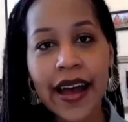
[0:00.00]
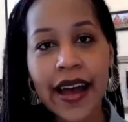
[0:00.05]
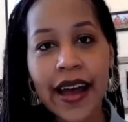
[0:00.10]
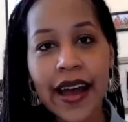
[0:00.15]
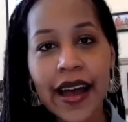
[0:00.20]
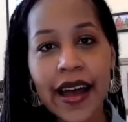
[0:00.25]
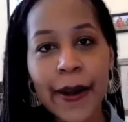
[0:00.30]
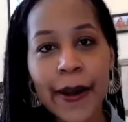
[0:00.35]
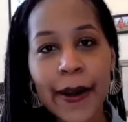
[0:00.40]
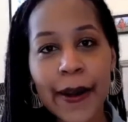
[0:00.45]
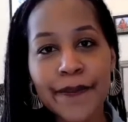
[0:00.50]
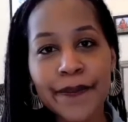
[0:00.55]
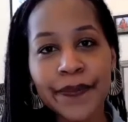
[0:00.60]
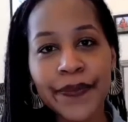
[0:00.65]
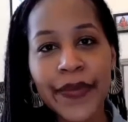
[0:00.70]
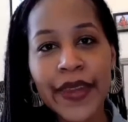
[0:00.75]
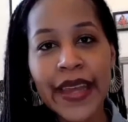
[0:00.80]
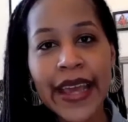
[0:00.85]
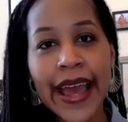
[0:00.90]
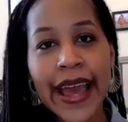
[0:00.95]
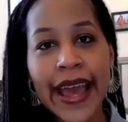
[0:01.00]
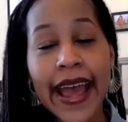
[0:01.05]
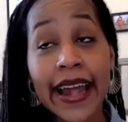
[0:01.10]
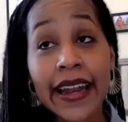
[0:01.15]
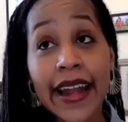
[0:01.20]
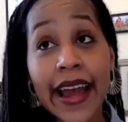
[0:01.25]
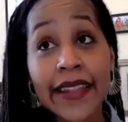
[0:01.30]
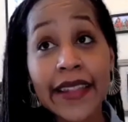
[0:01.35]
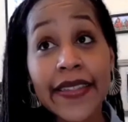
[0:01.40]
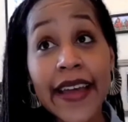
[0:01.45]
And
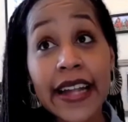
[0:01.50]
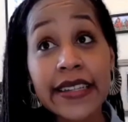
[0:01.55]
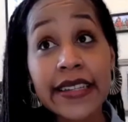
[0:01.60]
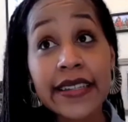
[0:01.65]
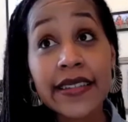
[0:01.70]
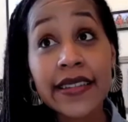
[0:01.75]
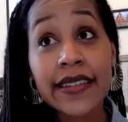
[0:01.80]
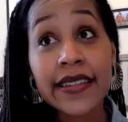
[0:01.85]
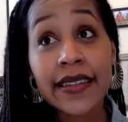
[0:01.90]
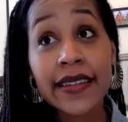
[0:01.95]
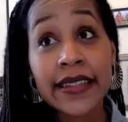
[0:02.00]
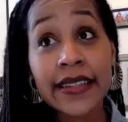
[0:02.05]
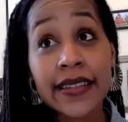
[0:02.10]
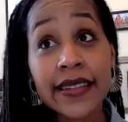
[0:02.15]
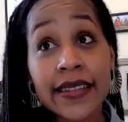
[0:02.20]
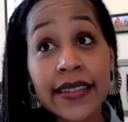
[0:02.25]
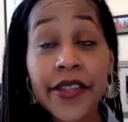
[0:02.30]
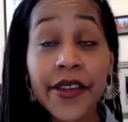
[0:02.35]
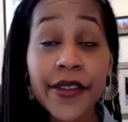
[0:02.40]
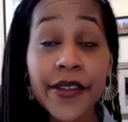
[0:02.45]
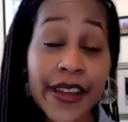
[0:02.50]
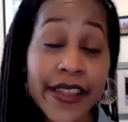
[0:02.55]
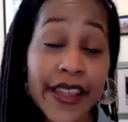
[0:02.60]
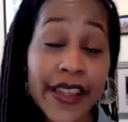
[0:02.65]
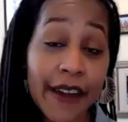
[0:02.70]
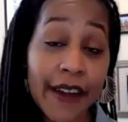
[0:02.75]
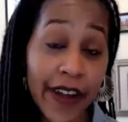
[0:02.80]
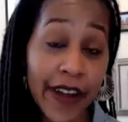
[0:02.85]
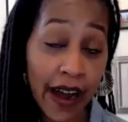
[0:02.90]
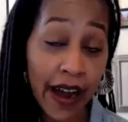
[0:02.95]
that's the other thing that
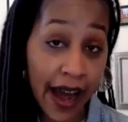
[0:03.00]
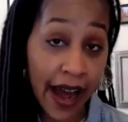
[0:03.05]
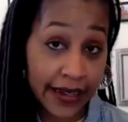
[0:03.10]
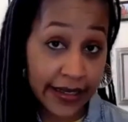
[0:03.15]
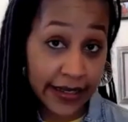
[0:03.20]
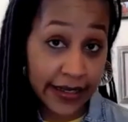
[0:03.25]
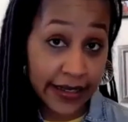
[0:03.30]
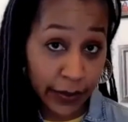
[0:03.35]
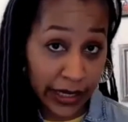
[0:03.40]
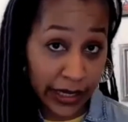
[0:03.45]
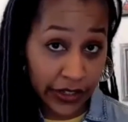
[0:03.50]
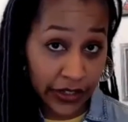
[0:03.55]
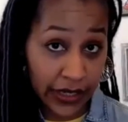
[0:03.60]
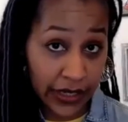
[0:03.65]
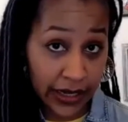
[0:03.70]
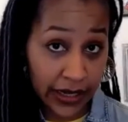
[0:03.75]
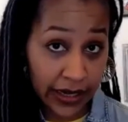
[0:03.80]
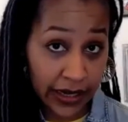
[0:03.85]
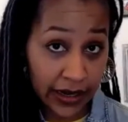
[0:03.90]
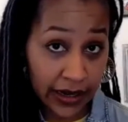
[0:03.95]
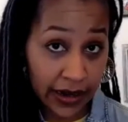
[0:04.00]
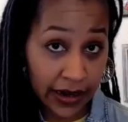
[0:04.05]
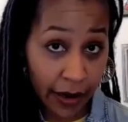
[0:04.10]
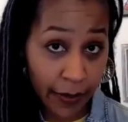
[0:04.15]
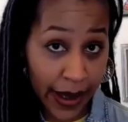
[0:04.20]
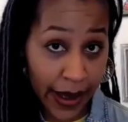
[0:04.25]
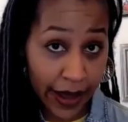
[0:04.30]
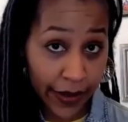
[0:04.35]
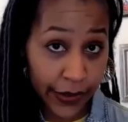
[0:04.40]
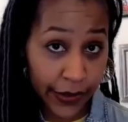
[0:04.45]
I forgot to mention
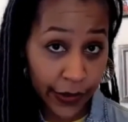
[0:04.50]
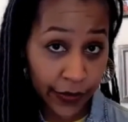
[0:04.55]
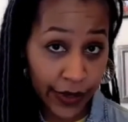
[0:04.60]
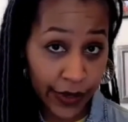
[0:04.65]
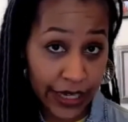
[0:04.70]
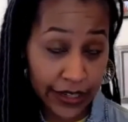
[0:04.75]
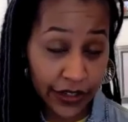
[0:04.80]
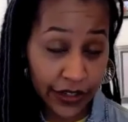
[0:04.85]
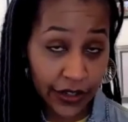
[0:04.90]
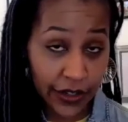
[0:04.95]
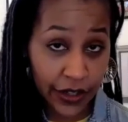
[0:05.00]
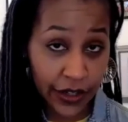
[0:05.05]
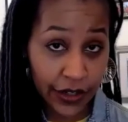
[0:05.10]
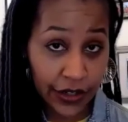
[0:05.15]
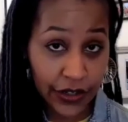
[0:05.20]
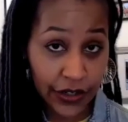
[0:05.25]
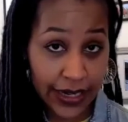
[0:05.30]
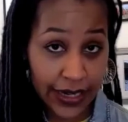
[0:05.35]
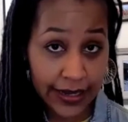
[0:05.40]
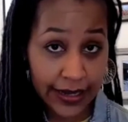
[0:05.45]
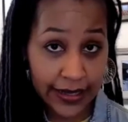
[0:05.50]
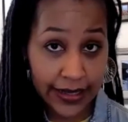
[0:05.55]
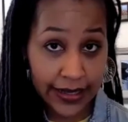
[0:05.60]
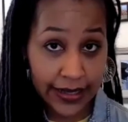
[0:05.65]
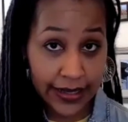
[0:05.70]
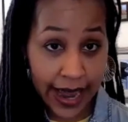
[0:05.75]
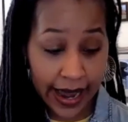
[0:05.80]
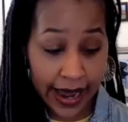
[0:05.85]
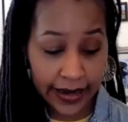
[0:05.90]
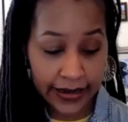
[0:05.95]
about the research, is
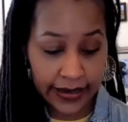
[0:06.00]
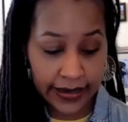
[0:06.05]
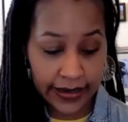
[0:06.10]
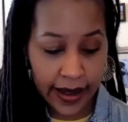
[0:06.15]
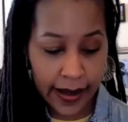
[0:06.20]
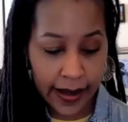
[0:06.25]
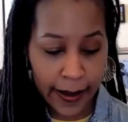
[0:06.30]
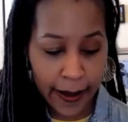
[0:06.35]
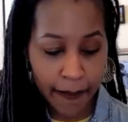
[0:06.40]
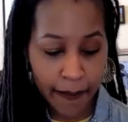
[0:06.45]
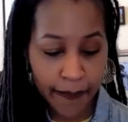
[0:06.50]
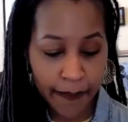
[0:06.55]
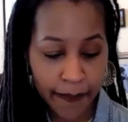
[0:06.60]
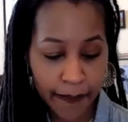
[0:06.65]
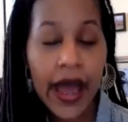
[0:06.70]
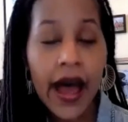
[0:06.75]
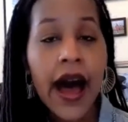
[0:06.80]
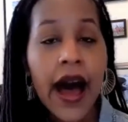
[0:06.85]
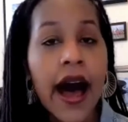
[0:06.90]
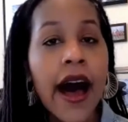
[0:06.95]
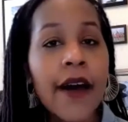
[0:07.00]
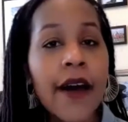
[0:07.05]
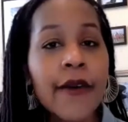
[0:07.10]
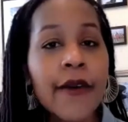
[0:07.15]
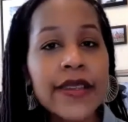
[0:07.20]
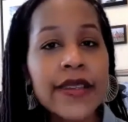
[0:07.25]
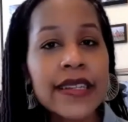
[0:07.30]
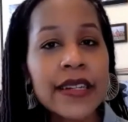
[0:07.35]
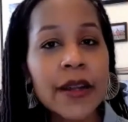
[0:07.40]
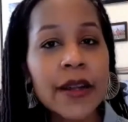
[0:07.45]
that I
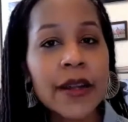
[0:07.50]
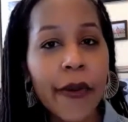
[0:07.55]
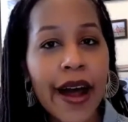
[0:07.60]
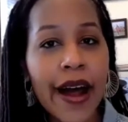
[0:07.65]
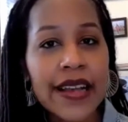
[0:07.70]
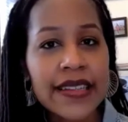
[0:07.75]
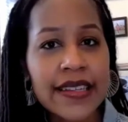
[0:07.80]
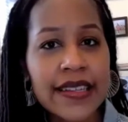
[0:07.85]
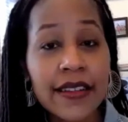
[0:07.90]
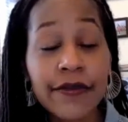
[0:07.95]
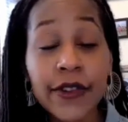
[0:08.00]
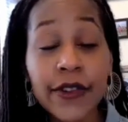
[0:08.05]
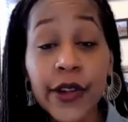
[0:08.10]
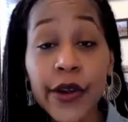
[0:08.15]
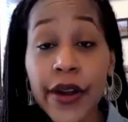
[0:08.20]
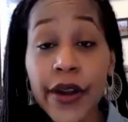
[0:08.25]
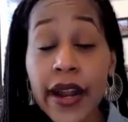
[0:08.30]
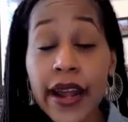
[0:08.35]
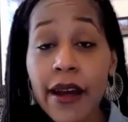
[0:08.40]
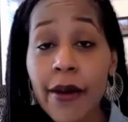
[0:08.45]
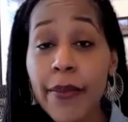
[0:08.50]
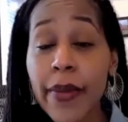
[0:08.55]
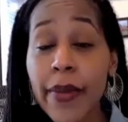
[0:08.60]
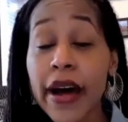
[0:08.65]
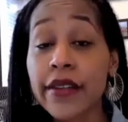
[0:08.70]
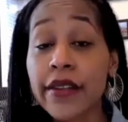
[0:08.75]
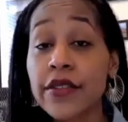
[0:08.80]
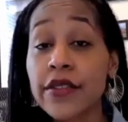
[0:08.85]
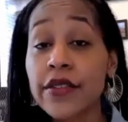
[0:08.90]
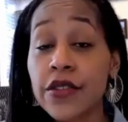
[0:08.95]
was in the process of learning
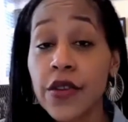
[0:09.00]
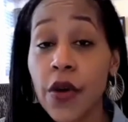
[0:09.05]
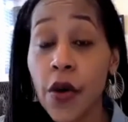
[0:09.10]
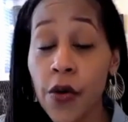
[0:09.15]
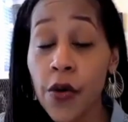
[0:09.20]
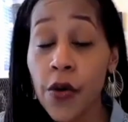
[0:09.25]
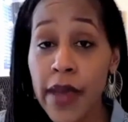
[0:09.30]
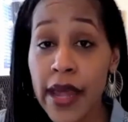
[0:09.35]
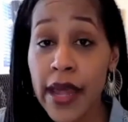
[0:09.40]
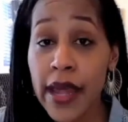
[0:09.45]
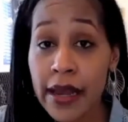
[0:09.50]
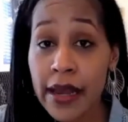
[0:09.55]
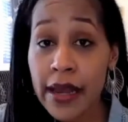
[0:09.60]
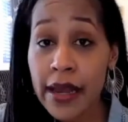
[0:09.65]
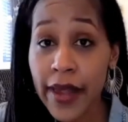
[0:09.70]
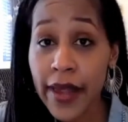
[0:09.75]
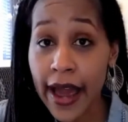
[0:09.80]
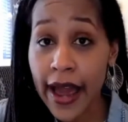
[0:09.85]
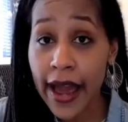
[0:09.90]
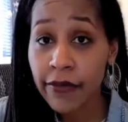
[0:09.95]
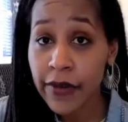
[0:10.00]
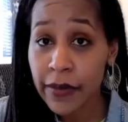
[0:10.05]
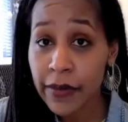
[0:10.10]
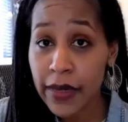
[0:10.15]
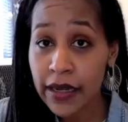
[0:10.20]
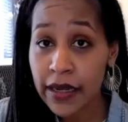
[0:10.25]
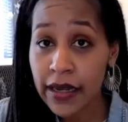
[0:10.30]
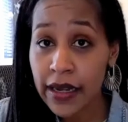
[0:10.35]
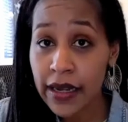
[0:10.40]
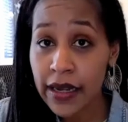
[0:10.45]
about so many Black
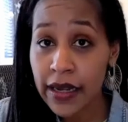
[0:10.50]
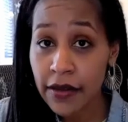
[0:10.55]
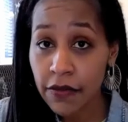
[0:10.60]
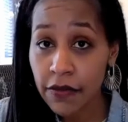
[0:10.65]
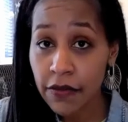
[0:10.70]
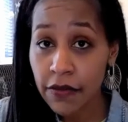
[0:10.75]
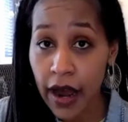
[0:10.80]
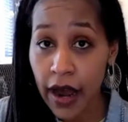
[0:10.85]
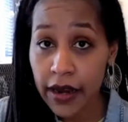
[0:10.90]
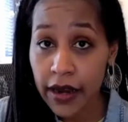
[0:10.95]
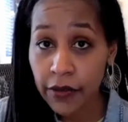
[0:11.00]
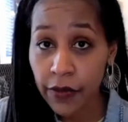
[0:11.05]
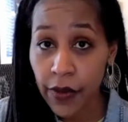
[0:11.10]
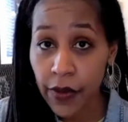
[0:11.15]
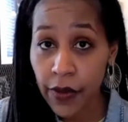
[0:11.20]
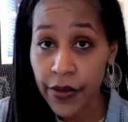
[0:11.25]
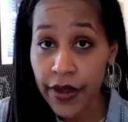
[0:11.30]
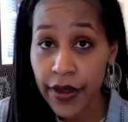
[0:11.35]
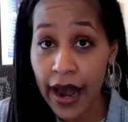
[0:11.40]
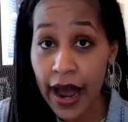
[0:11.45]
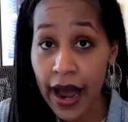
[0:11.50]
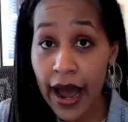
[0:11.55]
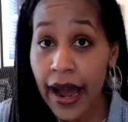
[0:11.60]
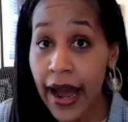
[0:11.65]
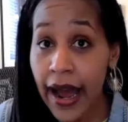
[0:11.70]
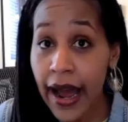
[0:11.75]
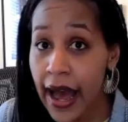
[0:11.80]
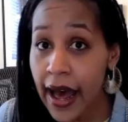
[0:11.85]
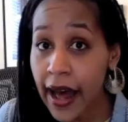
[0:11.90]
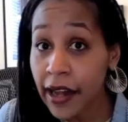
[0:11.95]
women in rock and roll that I
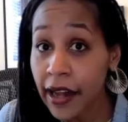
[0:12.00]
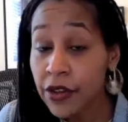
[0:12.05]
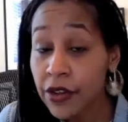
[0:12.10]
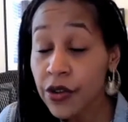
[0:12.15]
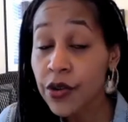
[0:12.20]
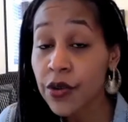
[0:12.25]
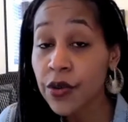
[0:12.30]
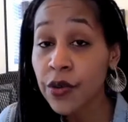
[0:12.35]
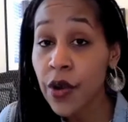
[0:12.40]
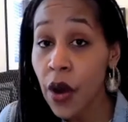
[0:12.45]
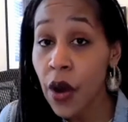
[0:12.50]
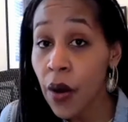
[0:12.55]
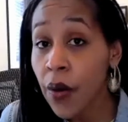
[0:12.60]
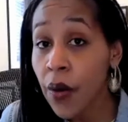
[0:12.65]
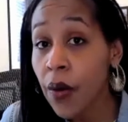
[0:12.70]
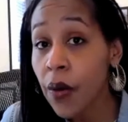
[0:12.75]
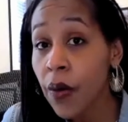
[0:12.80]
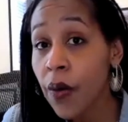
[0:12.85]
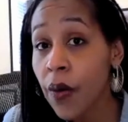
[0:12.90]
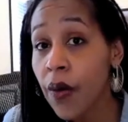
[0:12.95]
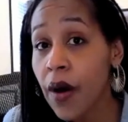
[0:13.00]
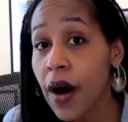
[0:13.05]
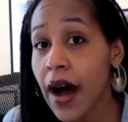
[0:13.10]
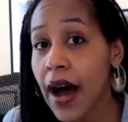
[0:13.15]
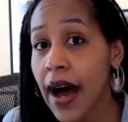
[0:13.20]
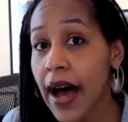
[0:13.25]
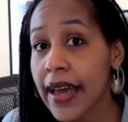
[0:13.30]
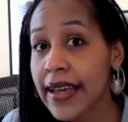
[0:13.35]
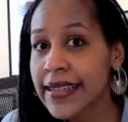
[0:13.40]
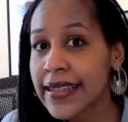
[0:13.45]
had no
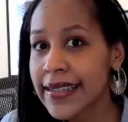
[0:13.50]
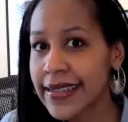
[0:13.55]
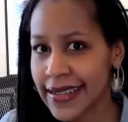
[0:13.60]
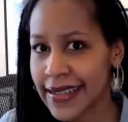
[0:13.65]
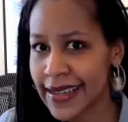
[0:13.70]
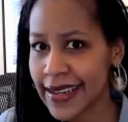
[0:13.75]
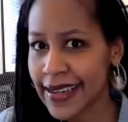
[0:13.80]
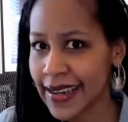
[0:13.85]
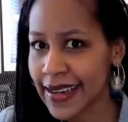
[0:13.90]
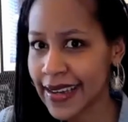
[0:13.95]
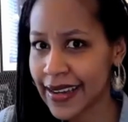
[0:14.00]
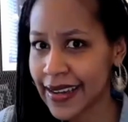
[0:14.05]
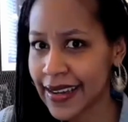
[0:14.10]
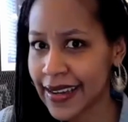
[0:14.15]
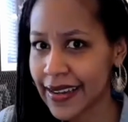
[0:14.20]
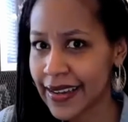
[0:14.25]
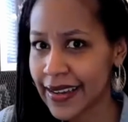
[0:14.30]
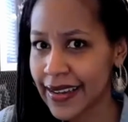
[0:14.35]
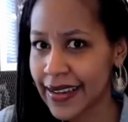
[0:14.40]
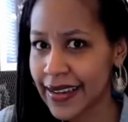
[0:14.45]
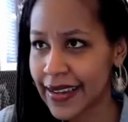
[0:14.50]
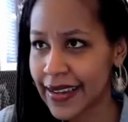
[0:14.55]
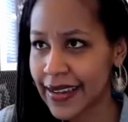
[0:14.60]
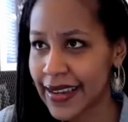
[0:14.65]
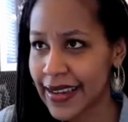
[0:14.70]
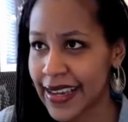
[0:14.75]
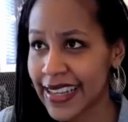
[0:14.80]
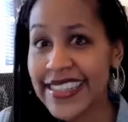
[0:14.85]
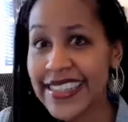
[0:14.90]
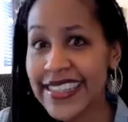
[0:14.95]
idea
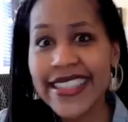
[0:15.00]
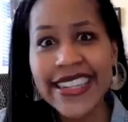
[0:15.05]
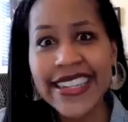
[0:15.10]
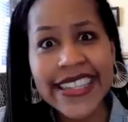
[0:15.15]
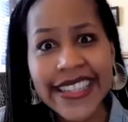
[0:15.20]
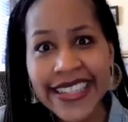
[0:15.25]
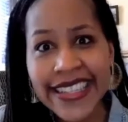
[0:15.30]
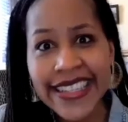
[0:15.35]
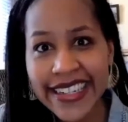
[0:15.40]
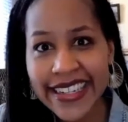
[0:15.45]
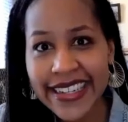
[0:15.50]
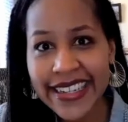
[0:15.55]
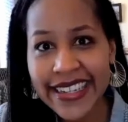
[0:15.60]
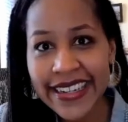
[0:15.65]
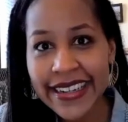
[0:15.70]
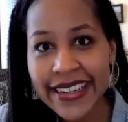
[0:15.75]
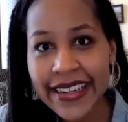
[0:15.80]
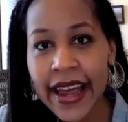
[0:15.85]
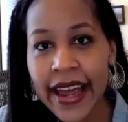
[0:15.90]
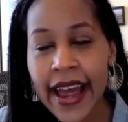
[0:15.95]
existed.